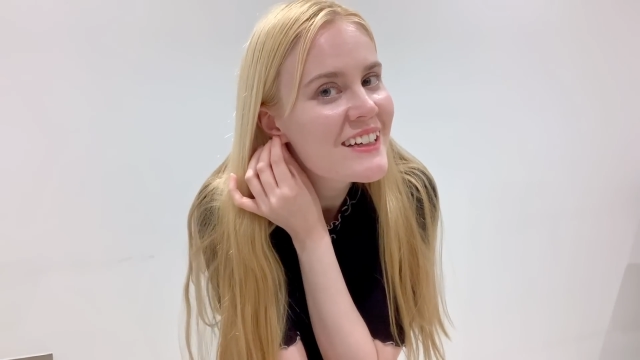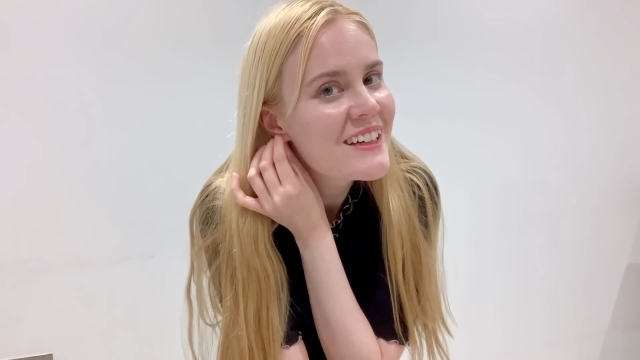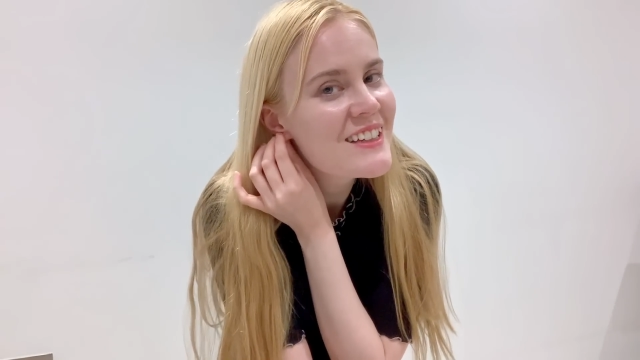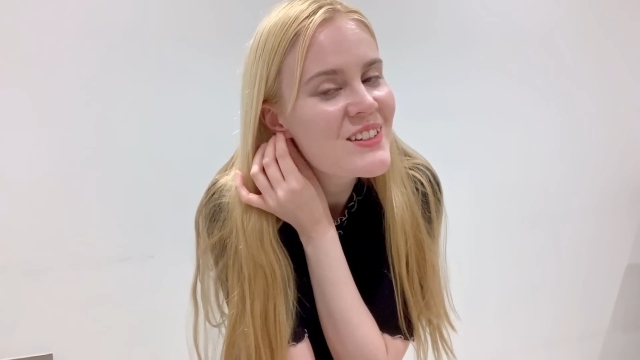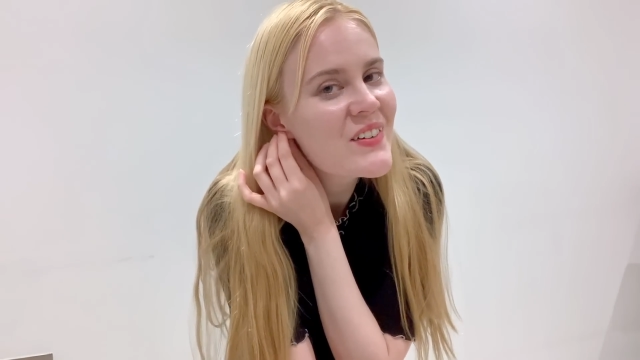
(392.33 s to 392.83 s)

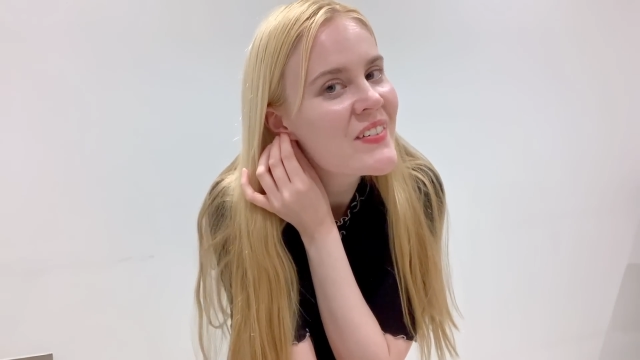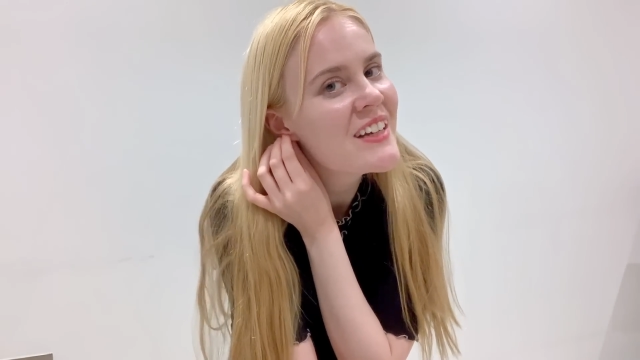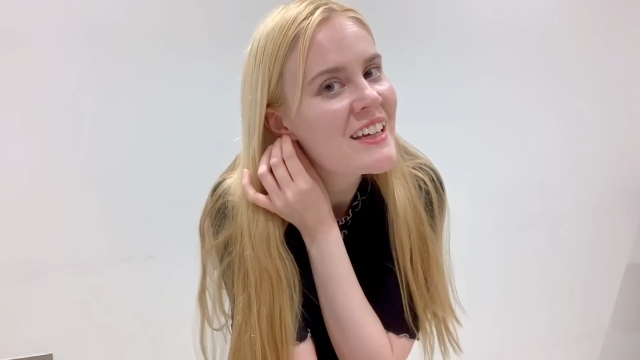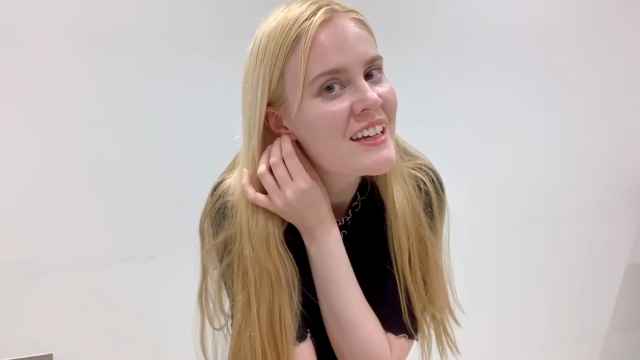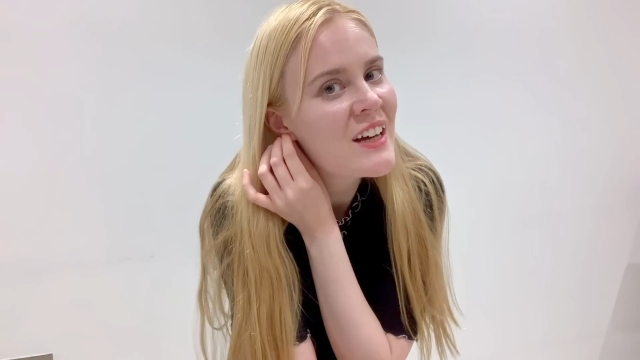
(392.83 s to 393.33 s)
It's not
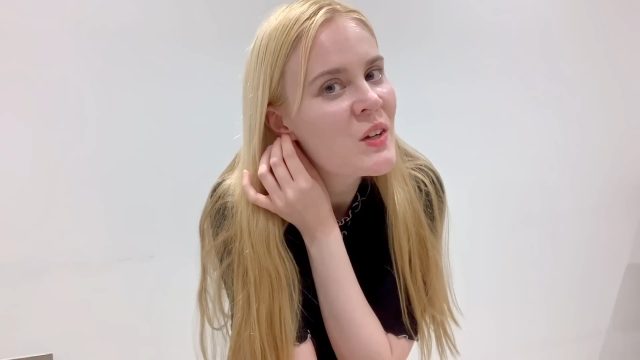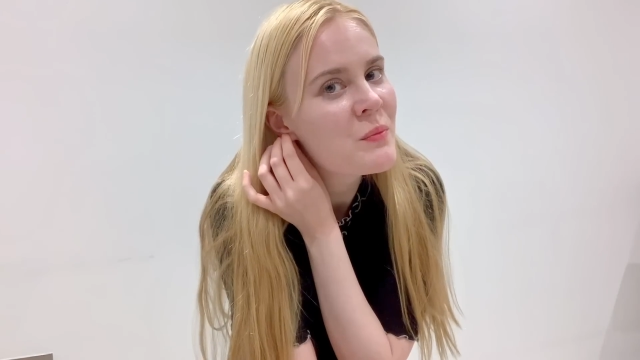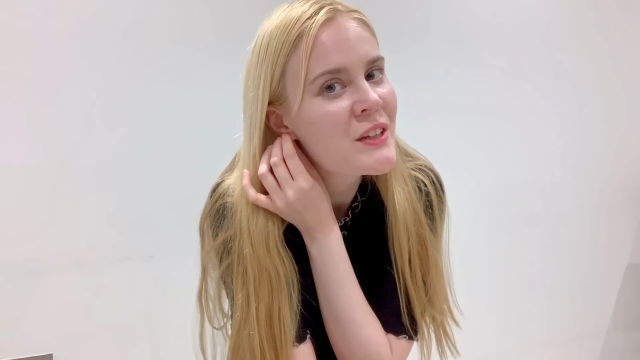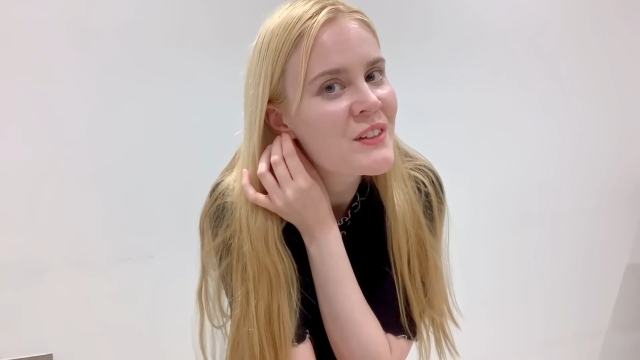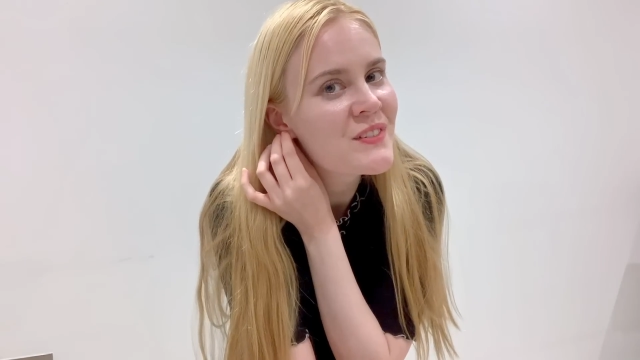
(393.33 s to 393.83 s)
really an
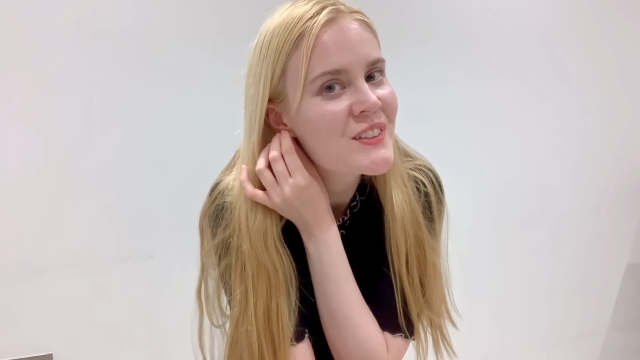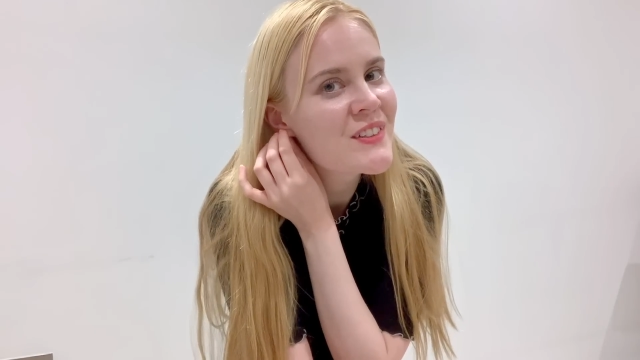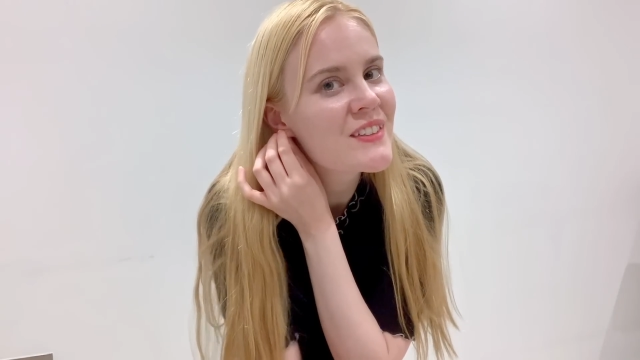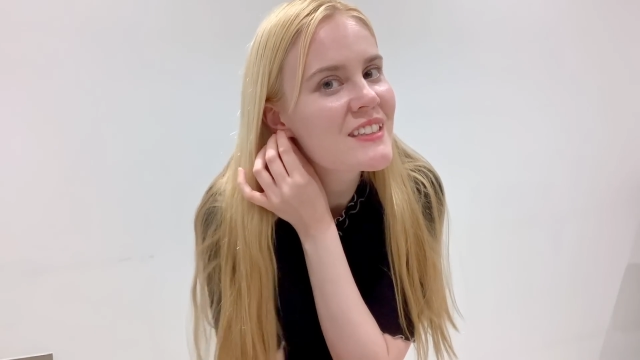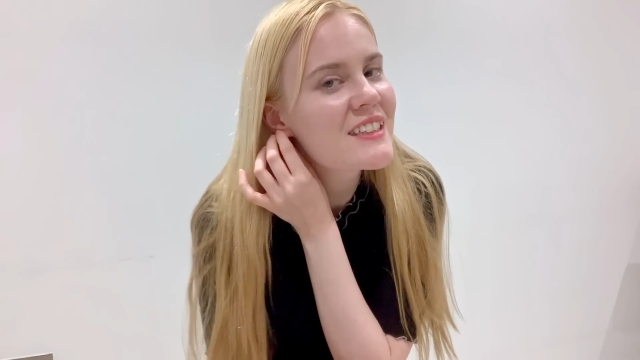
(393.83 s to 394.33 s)
element of
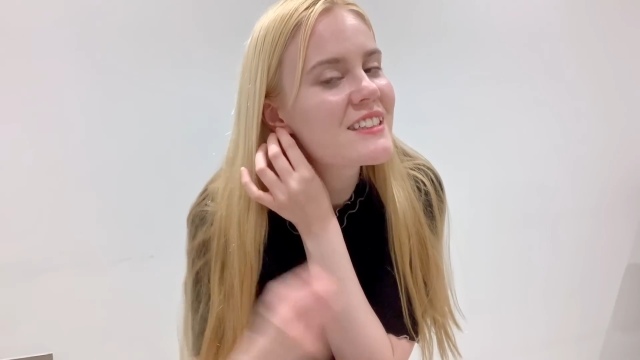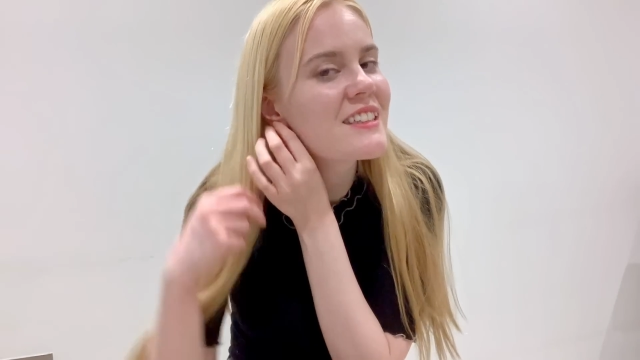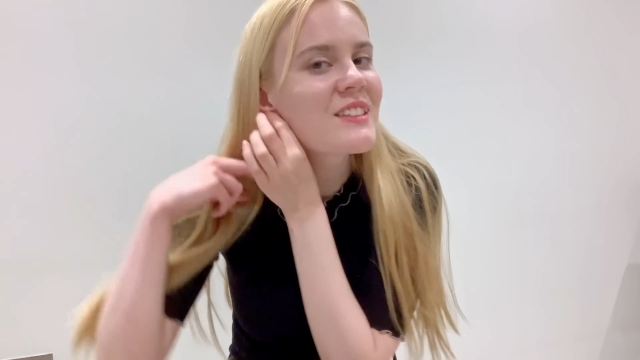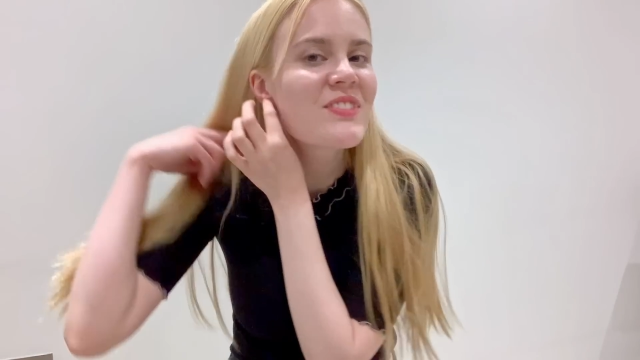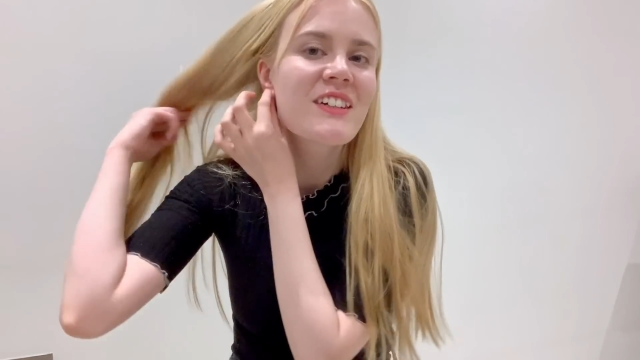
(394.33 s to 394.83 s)
sorts, it's
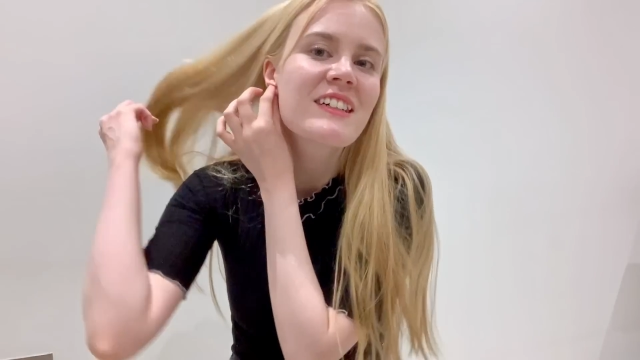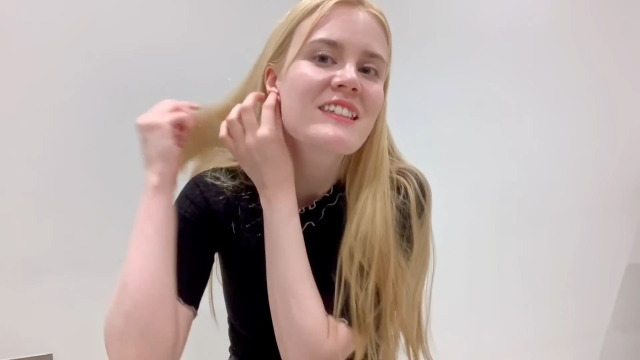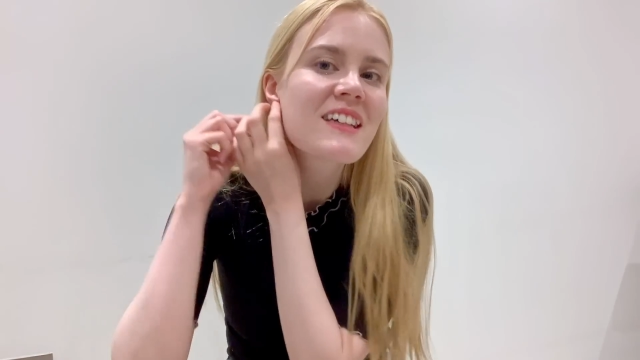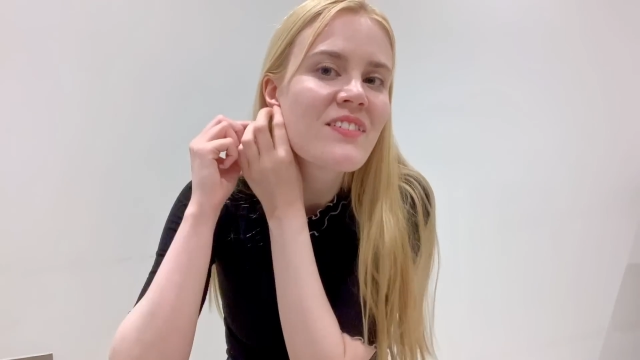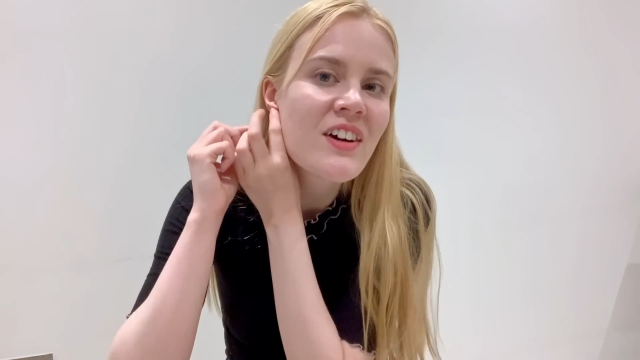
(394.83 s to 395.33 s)
just
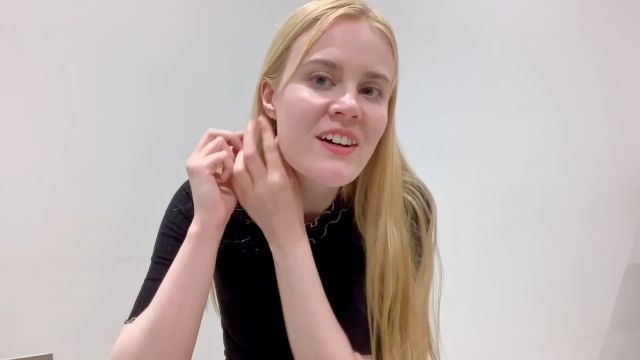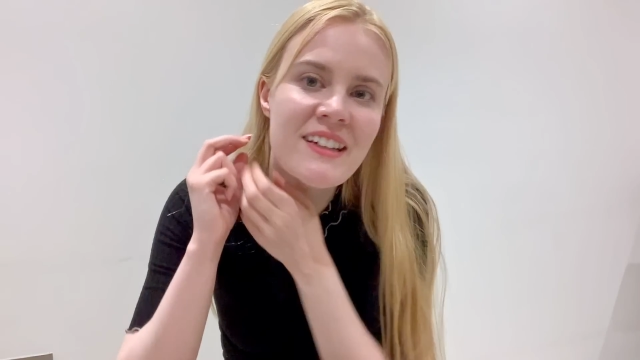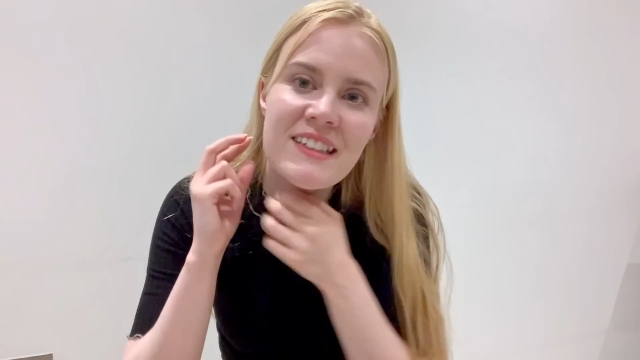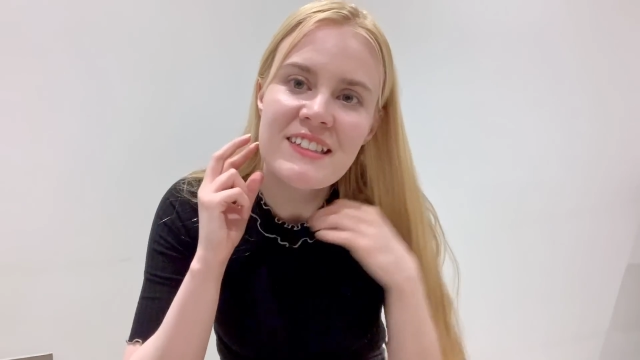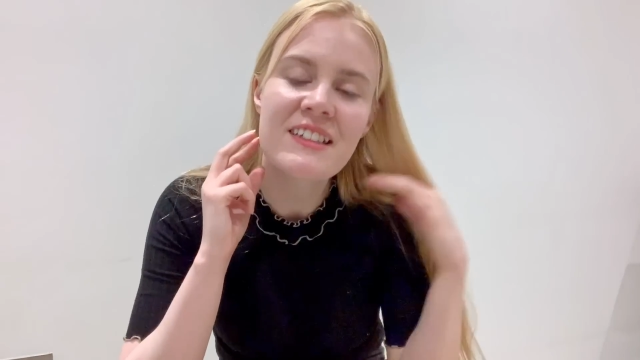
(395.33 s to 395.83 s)
because I've heard
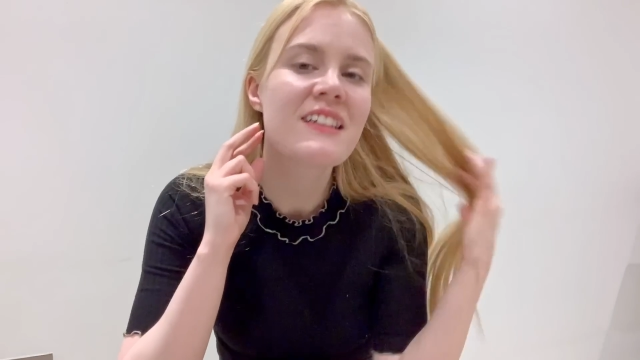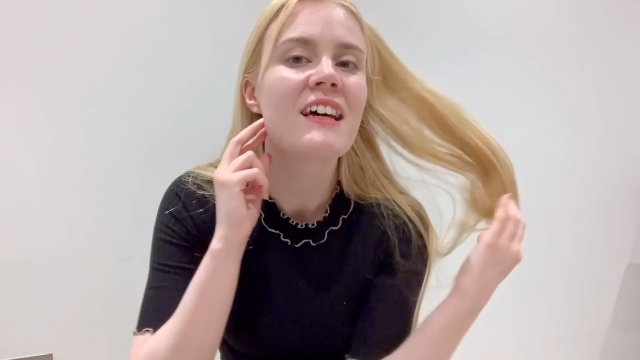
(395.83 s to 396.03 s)
it's good